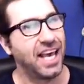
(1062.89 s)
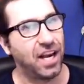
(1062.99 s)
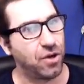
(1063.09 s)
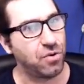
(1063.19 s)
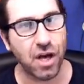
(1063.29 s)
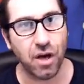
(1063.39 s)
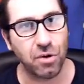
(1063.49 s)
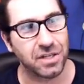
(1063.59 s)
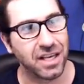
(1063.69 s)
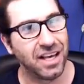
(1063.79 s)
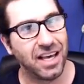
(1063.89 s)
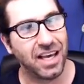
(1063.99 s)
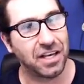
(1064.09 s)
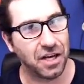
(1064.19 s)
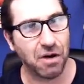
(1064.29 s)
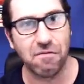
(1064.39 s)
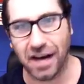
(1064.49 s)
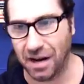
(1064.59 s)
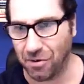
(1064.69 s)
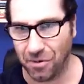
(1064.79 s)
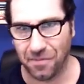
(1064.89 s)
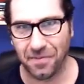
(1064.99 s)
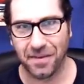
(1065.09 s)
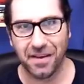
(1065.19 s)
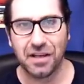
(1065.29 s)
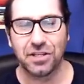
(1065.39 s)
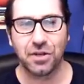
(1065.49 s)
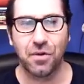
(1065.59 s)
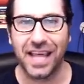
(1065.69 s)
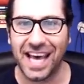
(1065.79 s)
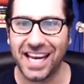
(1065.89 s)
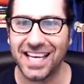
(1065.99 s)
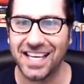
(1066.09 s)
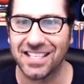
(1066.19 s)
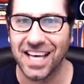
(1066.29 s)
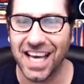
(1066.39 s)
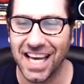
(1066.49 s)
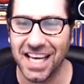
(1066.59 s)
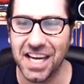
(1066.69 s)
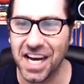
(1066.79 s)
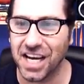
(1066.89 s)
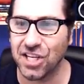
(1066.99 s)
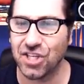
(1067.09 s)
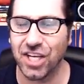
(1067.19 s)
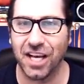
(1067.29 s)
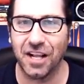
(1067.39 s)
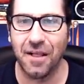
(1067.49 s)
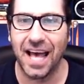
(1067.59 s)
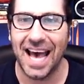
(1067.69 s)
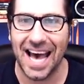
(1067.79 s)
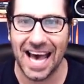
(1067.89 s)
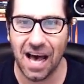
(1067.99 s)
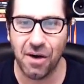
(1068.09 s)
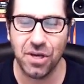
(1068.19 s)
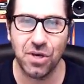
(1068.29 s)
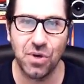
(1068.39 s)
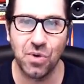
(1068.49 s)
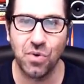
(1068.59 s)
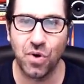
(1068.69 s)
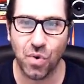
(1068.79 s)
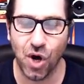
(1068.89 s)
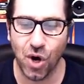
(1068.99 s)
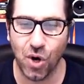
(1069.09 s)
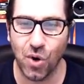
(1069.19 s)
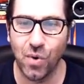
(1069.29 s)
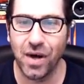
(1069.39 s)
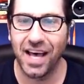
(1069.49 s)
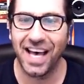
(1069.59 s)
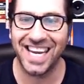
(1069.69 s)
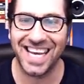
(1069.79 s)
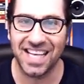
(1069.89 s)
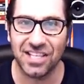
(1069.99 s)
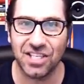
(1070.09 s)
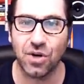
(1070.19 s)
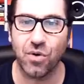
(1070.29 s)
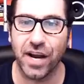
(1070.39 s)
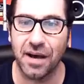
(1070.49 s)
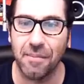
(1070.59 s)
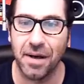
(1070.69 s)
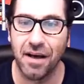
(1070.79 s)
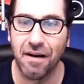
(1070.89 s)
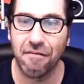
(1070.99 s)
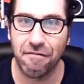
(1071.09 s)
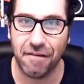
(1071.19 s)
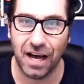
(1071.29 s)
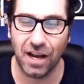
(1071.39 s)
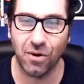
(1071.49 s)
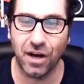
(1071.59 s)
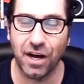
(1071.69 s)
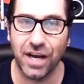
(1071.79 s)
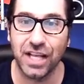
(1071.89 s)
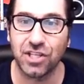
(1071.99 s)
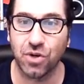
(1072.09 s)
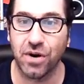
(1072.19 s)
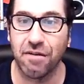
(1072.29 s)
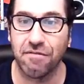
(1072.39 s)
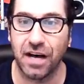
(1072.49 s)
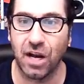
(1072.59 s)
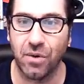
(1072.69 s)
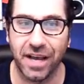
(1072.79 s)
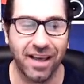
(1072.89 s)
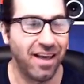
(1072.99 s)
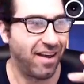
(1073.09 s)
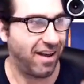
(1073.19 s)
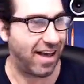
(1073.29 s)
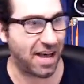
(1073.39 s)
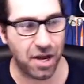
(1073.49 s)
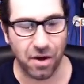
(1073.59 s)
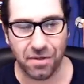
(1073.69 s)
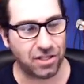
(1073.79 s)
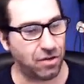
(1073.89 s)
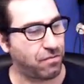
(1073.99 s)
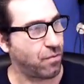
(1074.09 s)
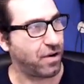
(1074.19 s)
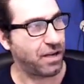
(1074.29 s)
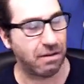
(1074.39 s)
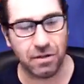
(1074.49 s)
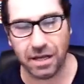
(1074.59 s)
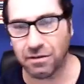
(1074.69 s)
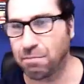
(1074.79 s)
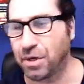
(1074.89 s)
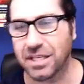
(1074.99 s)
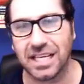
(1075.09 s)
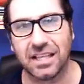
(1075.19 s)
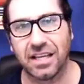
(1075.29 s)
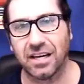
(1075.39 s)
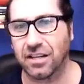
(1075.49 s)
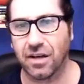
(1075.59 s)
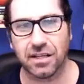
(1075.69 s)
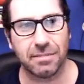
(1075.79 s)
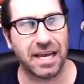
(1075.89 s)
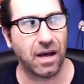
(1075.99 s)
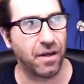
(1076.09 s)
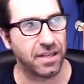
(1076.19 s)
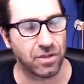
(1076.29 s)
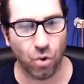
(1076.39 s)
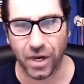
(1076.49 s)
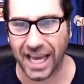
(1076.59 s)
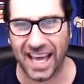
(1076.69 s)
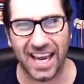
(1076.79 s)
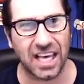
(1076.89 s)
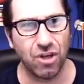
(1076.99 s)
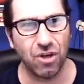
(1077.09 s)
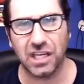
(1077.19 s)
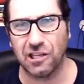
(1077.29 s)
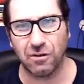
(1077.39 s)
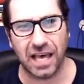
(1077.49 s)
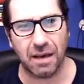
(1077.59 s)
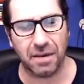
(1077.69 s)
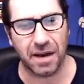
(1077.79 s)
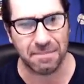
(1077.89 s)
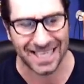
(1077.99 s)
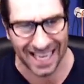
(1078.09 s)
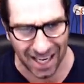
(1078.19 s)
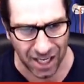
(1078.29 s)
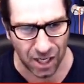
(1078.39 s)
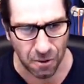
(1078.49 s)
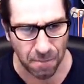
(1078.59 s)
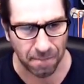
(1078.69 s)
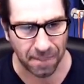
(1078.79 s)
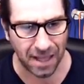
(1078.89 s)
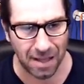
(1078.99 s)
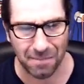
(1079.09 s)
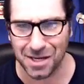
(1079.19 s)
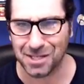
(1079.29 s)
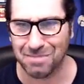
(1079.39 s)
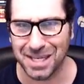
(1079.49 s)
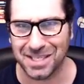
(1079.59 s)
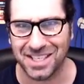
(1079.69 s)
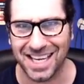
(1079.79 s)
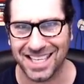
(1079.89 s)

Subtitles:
And who knows, it could go viral. So that is, in a nutshell, how you grow an Instagram following. Now, I know that there's books out there that talks about all this organic, and you can do that, but I'm telling you, I'm in this business.